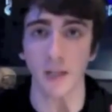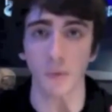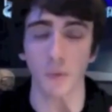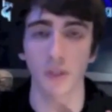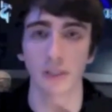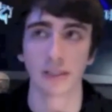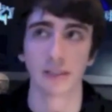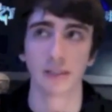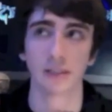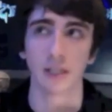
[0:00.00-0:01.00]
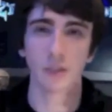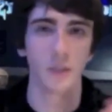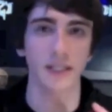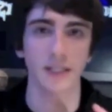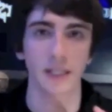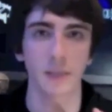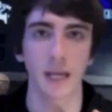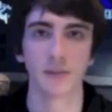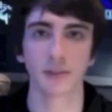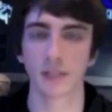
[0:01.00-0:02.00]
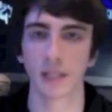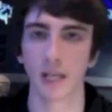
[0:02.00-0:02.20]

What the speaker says: was like £26,